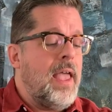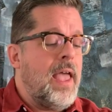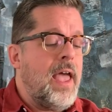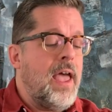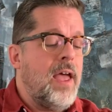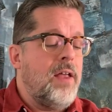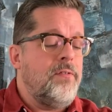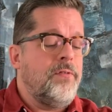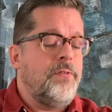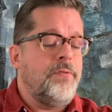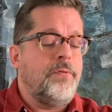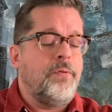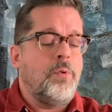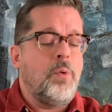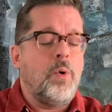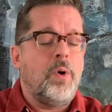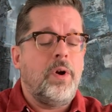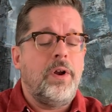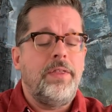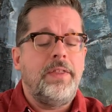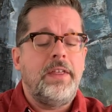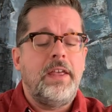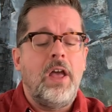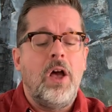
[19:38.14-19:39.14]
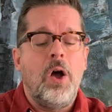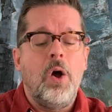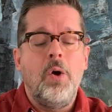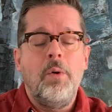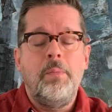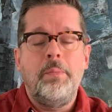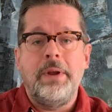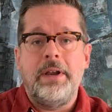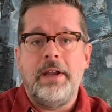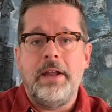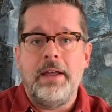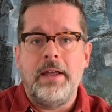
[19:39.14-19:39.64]
and for the
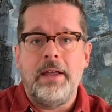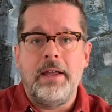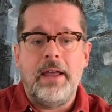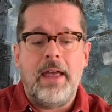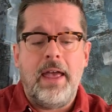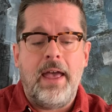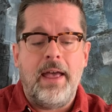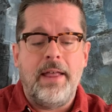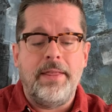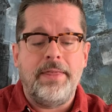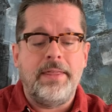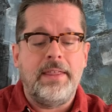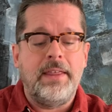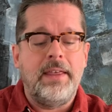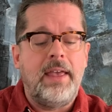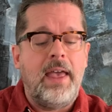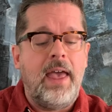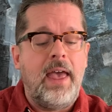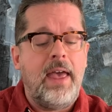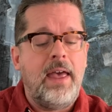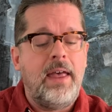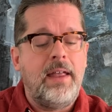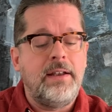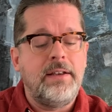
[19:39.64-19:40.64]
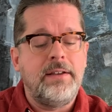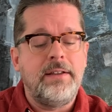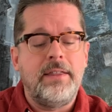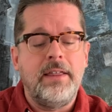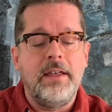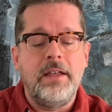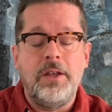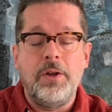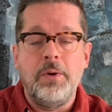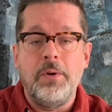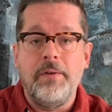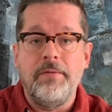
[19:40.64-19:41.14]
opening at the end
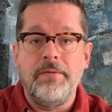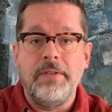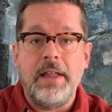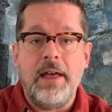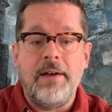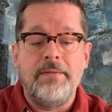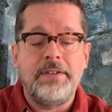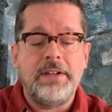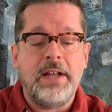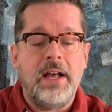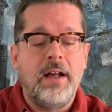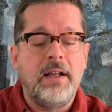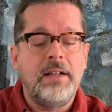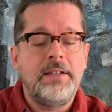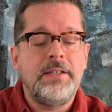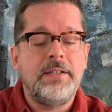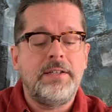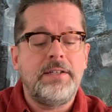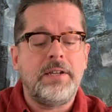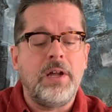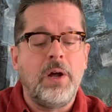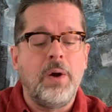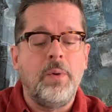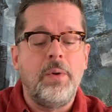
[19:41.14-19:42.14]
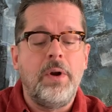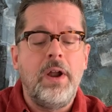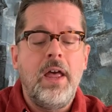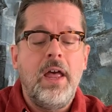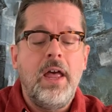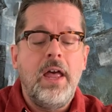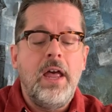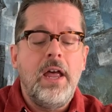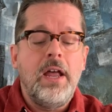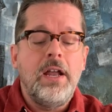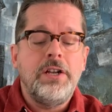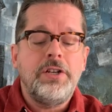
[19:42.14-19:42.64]
that you have left unsewn,
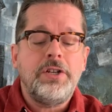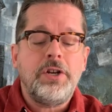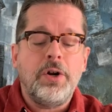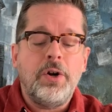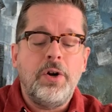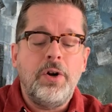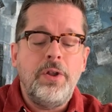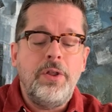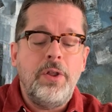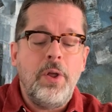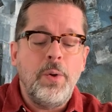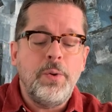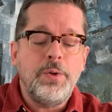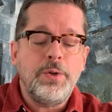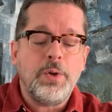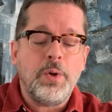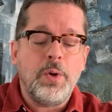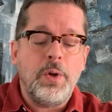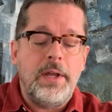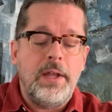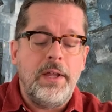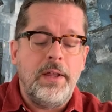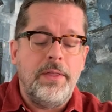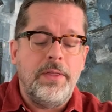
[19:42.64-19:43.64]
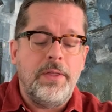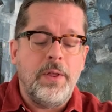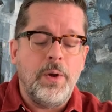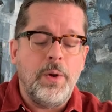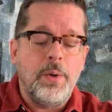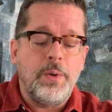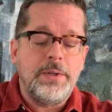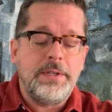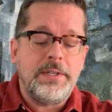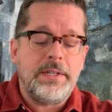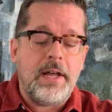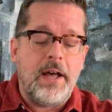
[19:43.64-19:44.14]
turn those
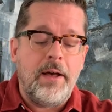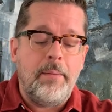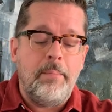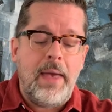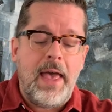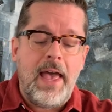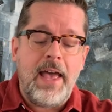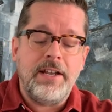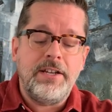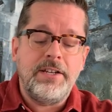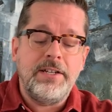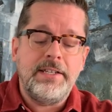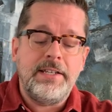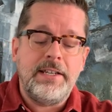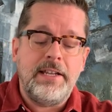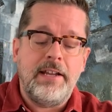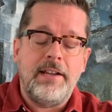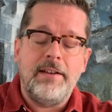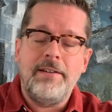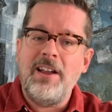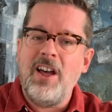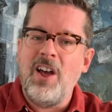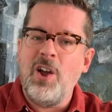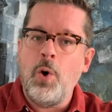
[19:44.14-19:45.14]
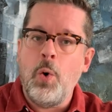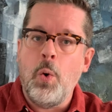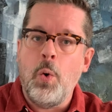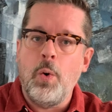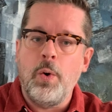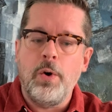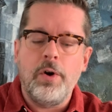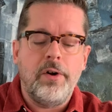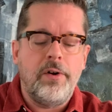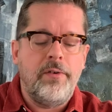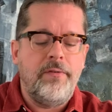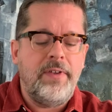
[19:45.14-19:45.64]
those um, edges in a
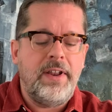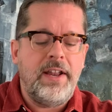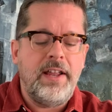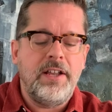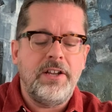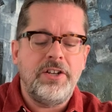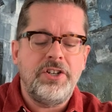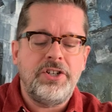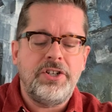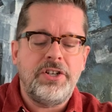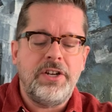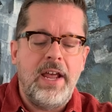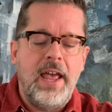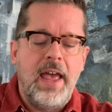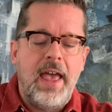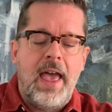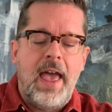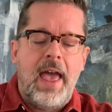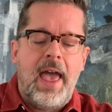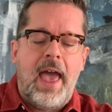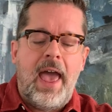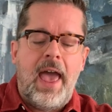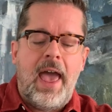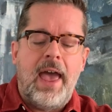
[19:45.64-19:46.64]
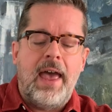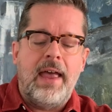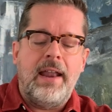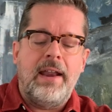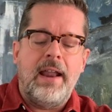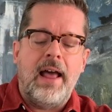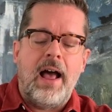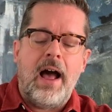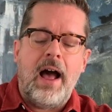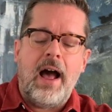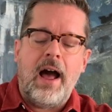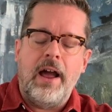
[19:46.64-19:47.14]
quarter of an inch
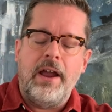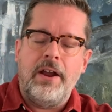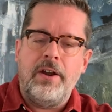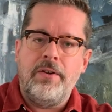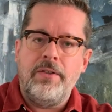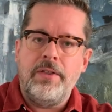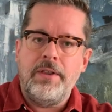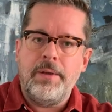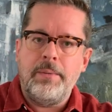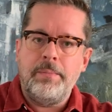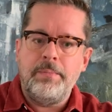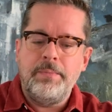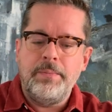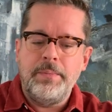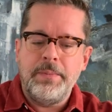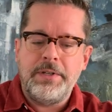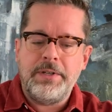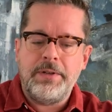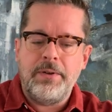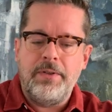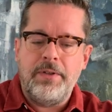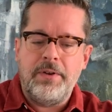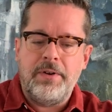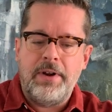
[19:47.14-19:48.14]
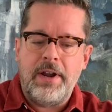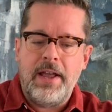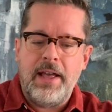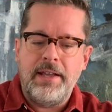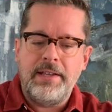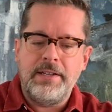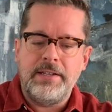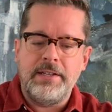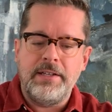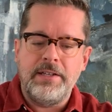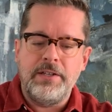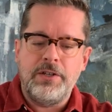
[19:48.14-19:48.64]
and iron them so they're
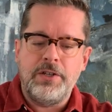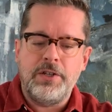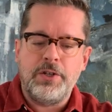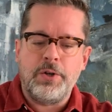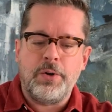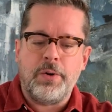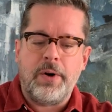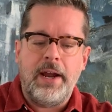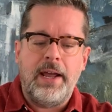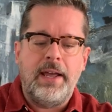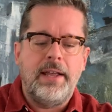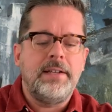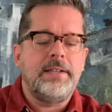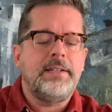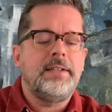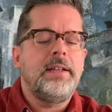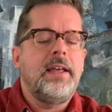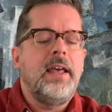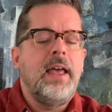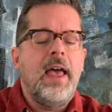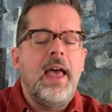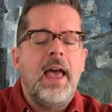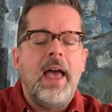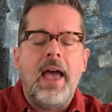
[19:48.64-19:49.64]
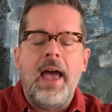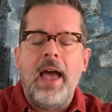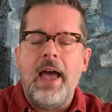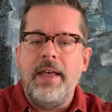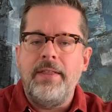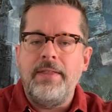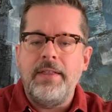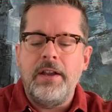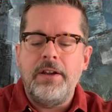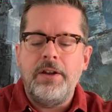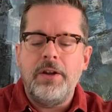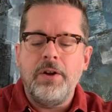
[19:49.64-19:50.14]
nice and straight.
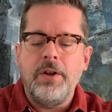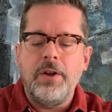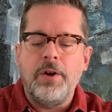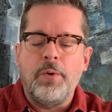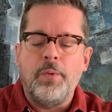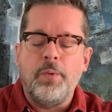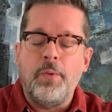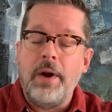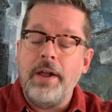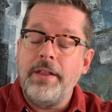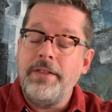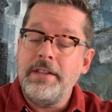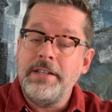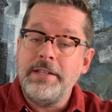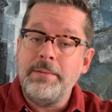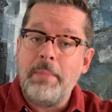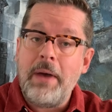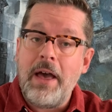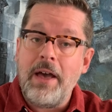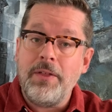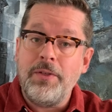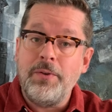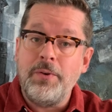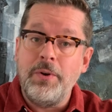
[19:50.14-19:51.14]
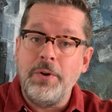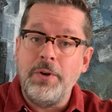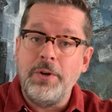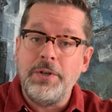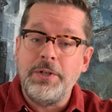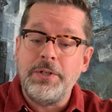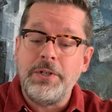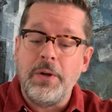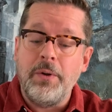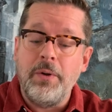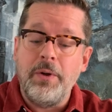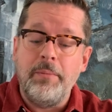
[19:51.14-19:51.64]
And then you're gonna run this back through your
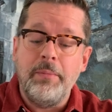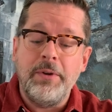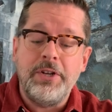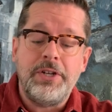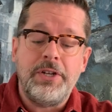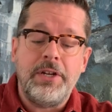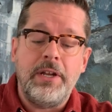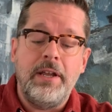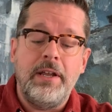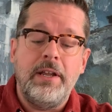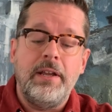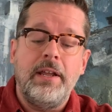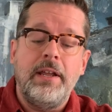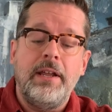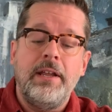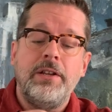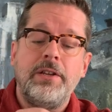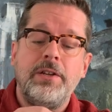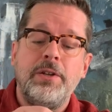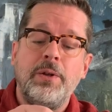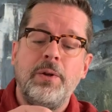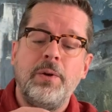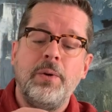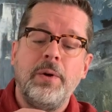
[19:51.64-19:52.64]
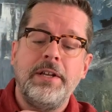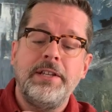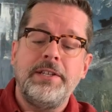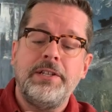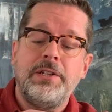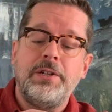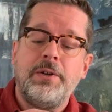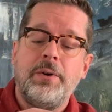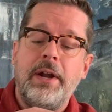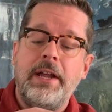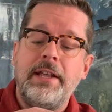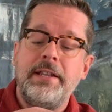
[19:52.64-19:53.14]
sewing machine and do a
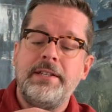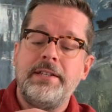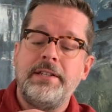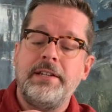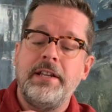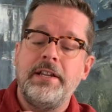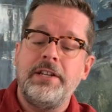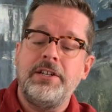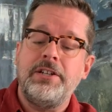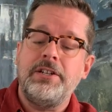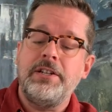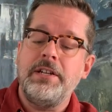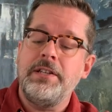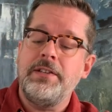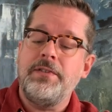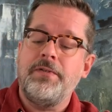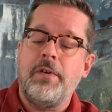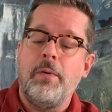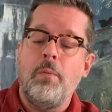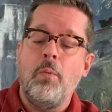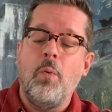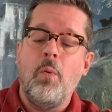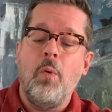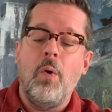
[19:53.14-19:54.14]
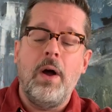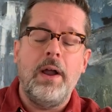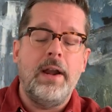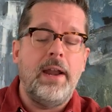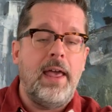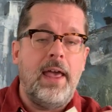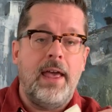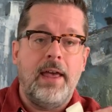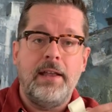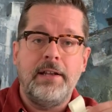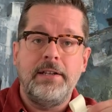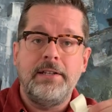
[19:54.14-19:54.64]
straight stitch just from one
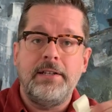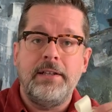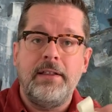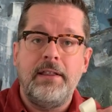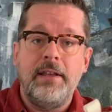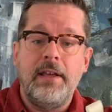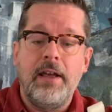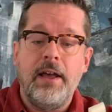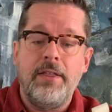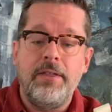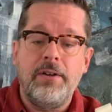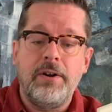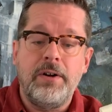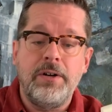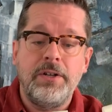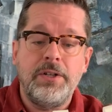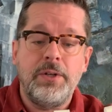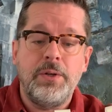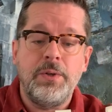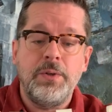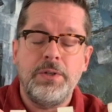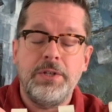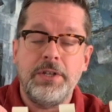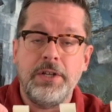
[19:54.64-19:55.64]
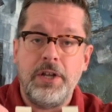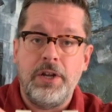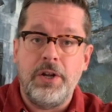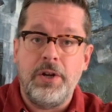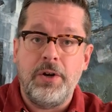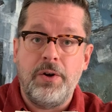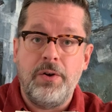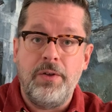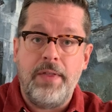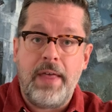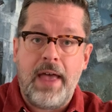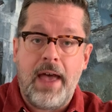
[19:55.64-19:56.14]
end to the other to
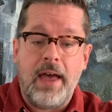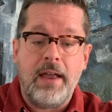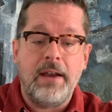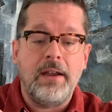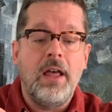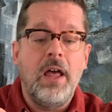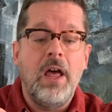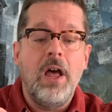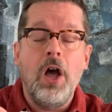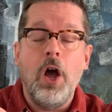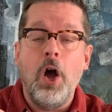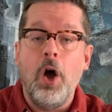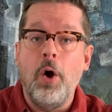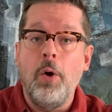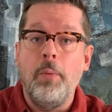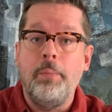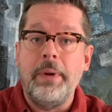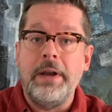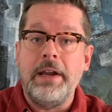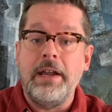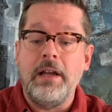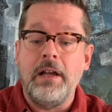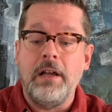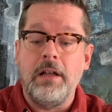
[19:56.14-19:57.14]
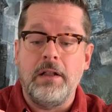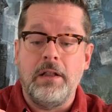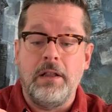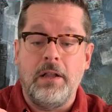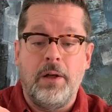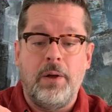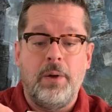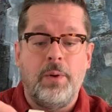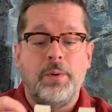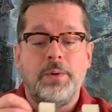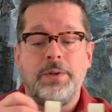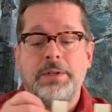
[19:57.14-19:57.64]
secure that opening
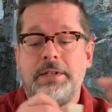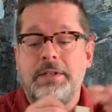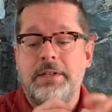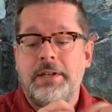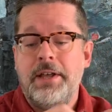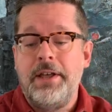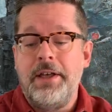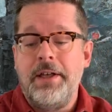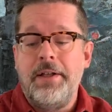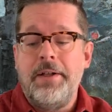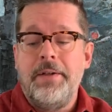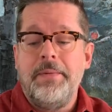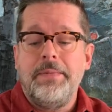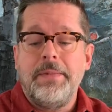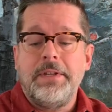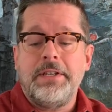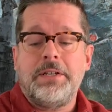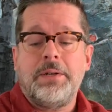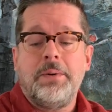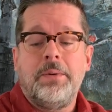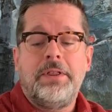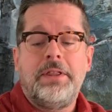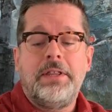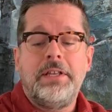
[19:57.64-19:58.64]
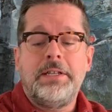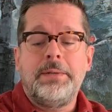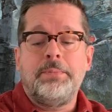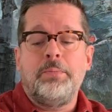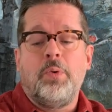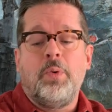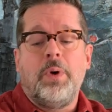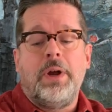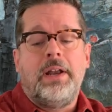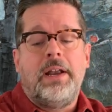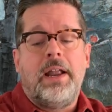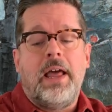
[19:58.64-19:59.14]
closed. So at this
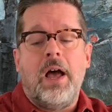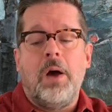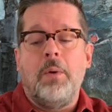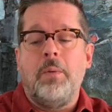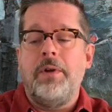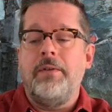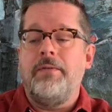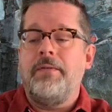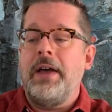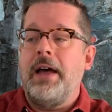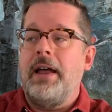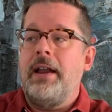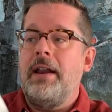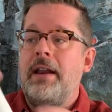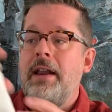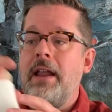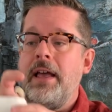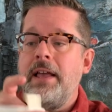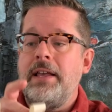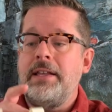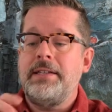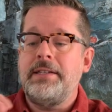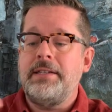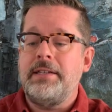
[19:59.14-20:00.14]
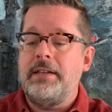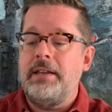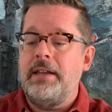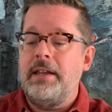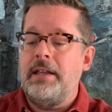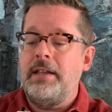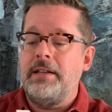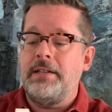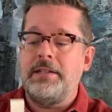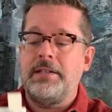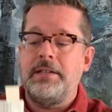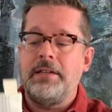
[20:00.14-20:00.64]
point now, we've got nice,
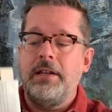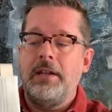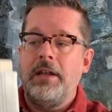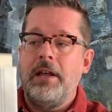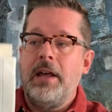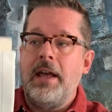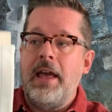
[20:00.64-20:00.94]
neat